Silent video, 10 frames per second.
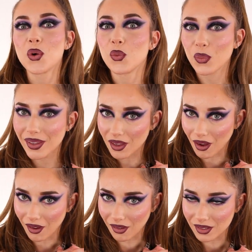wig
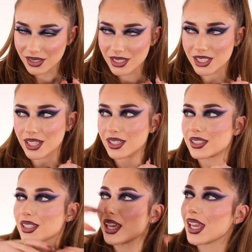haul
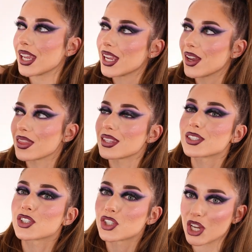today on
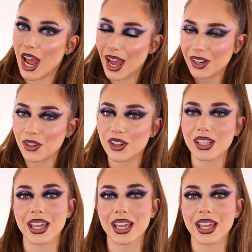this channel,